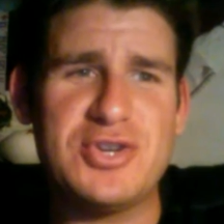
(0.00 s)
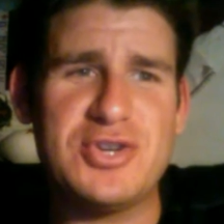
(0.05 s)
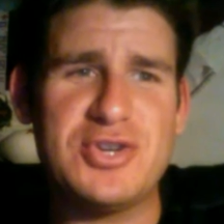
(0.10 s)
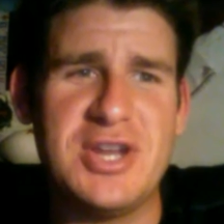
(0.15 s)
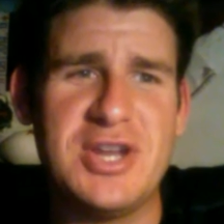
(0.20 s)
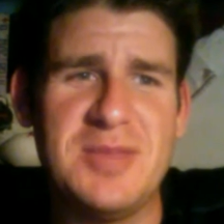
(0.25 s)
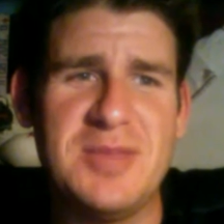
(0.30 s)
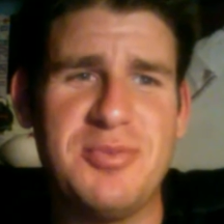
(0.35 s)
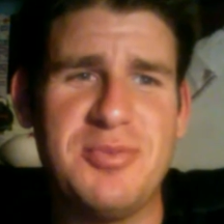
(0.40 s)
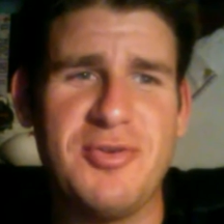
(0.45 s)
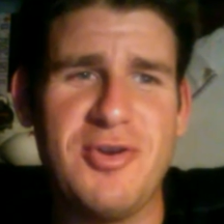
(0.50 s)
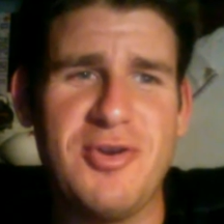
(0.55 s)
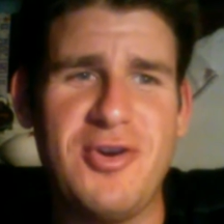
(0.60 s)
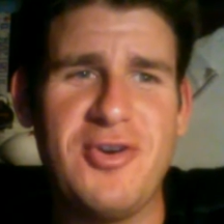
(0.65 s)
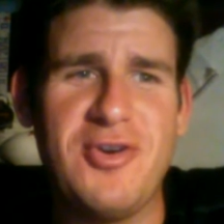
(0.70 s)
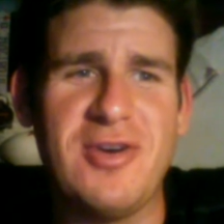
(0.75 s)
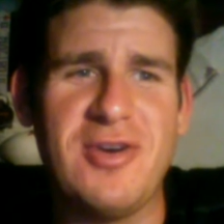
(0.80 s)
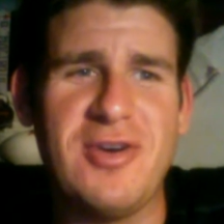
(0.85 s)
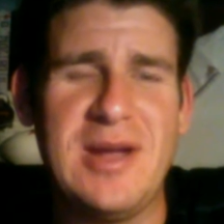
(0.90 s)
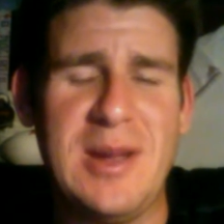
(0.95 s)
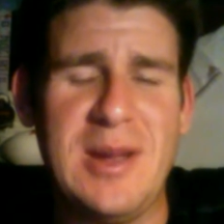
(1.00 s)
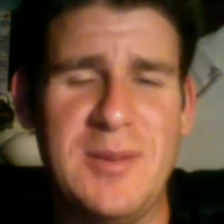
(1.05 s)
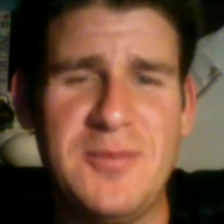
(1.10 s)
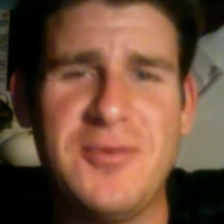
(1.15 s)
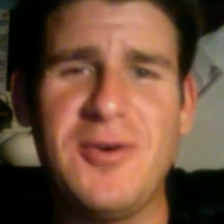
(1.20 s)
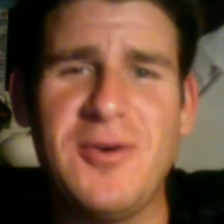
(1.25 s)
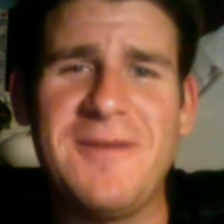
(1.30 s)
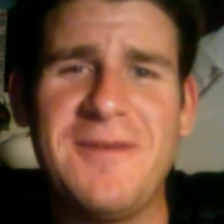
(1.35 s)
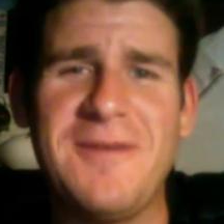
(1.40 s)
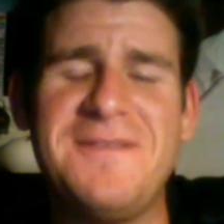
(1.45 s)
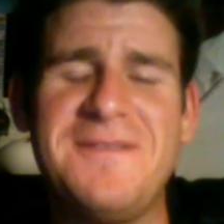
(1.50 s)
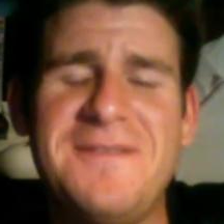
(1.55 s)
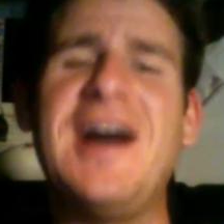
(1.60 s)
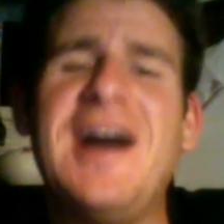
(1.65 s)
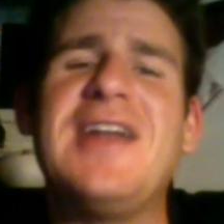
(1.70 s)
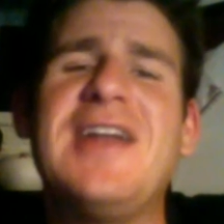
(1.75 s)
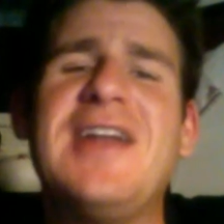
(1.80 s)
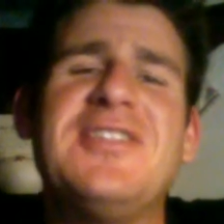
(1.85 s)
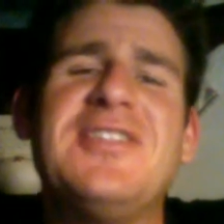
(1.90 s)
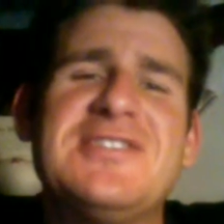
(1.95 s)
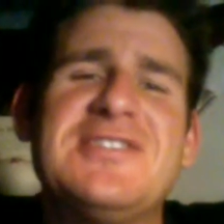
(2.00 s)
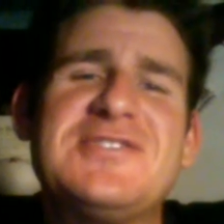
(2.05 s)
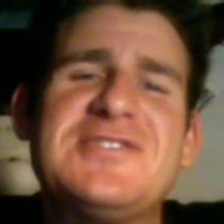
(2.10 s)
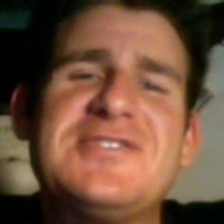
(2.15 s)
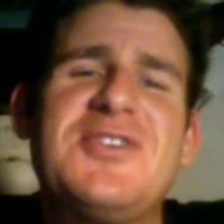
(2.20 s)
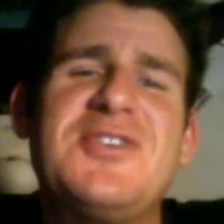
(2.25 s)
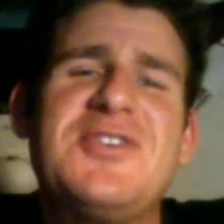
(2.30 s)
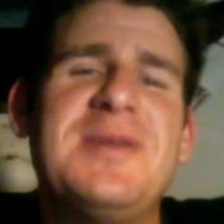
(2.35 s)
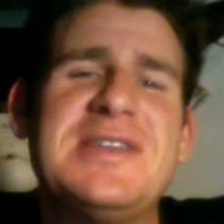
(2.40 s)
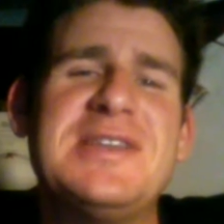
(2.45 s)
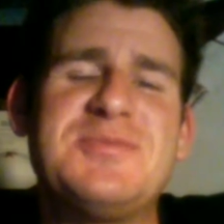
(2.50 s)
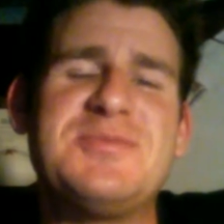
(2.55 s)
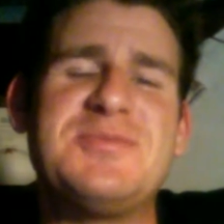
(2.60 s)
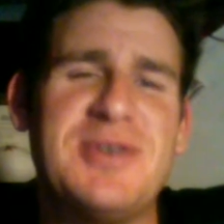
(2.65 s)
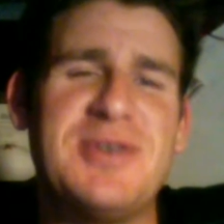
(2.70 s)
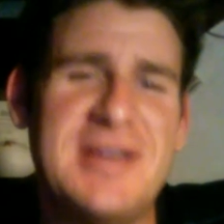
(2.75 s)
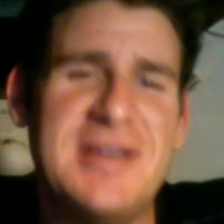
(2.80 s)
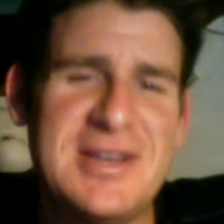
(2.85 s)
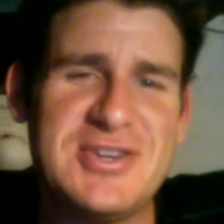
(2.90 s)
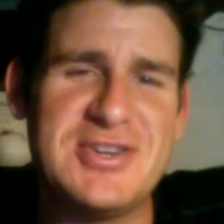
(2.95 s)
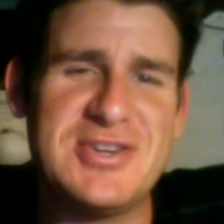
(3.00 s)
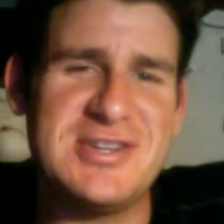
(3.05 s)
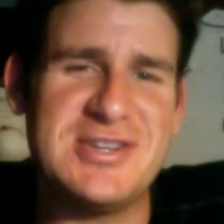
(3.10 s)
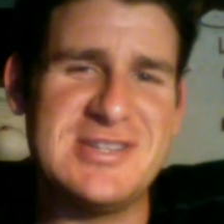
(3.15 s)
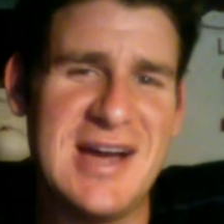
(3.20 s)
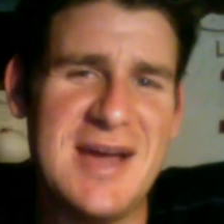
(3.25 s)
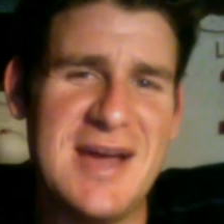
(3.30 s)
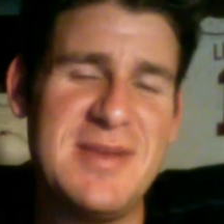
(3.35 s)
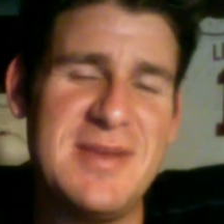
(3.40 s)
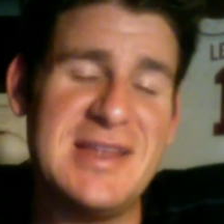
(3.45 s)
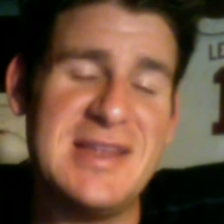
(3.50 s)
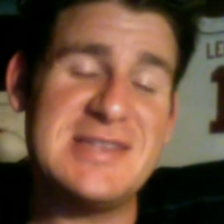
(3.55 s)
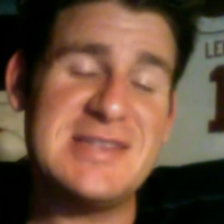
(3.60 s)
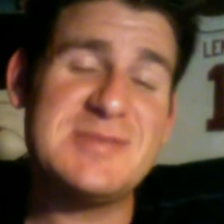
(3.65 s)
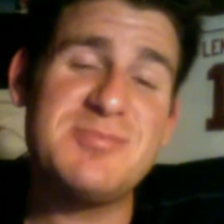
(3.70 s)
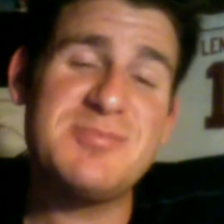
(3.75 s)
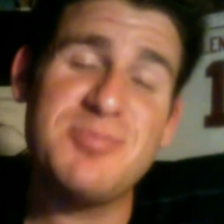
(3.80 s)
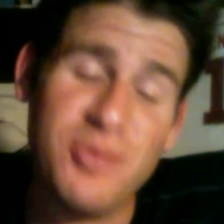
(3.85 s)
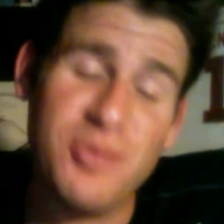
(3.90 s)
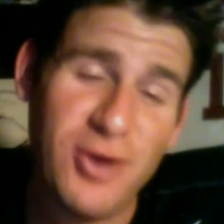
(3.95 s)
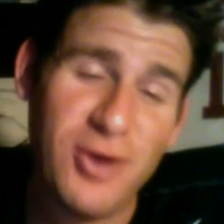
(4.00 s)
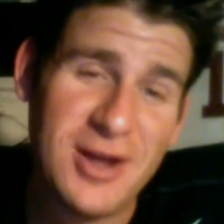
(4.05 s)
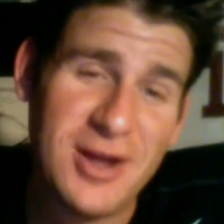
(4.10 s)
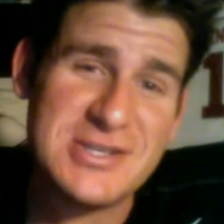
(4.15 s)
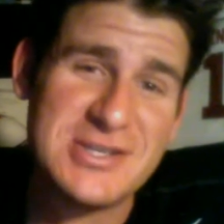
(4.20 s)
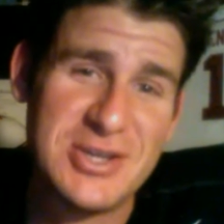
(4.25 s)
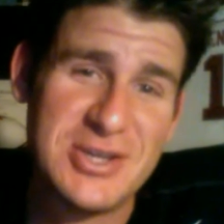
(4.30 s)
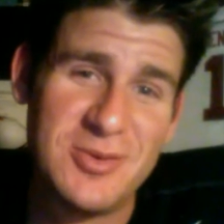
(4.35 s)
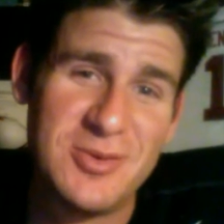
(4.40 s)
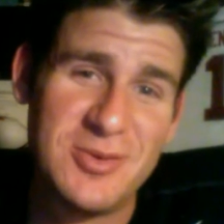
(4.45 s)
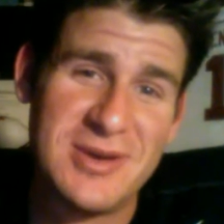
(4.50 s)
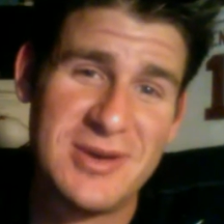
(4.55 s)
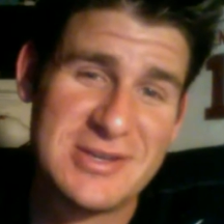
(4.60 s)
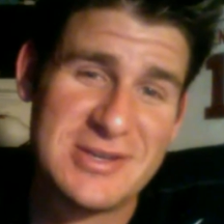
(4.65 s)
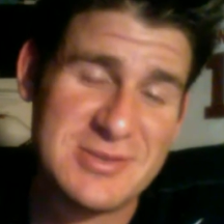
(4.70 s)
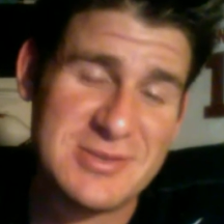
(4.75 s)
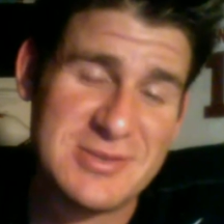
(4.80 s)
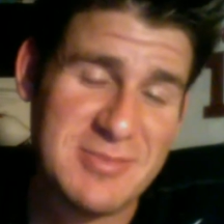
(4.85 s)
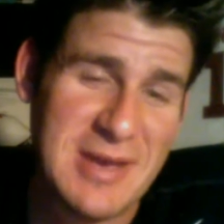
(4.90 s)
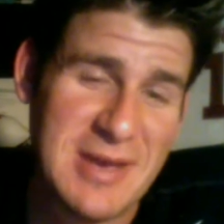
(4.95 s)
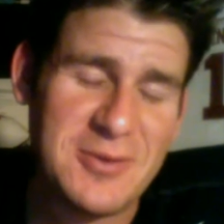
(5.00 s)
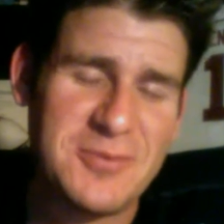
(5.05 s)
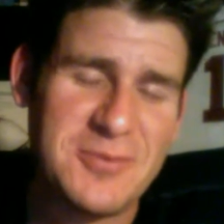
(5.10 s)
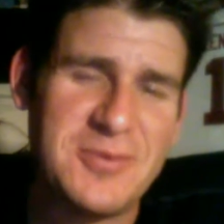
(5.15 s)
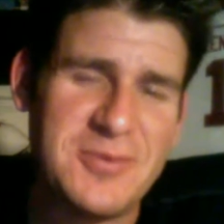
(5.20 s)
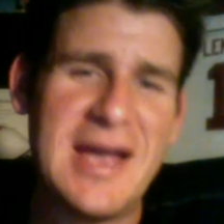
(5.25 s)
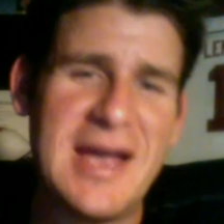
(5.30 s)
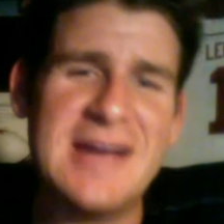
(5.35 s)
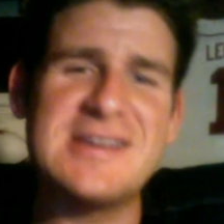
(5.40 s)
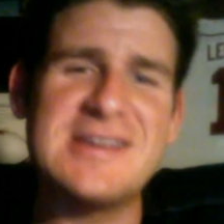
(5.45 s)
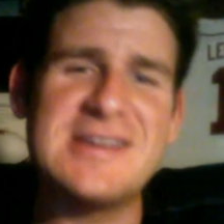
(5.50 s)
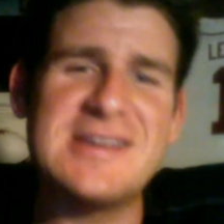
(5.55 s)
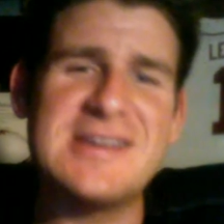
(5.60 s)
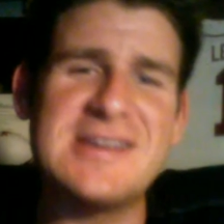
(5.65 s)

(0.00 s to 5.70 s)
the program for our final installment is prediction time, and it's brought to you, as a matter of fact,